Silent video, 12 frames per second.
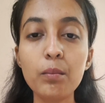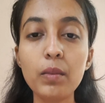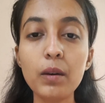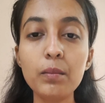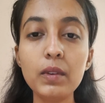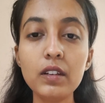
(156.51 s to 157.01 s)

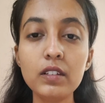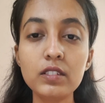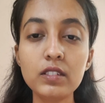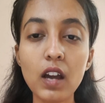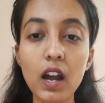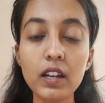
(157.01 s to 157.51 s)

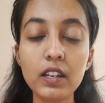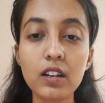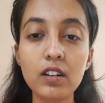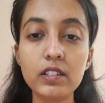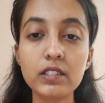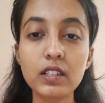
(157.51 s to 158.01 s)
Published
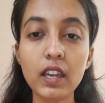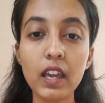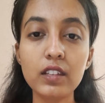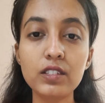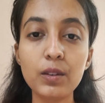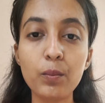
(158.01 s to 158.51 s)
articles,
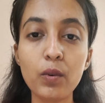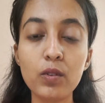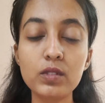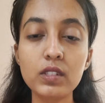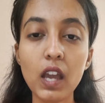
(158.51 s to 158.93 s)
case reports,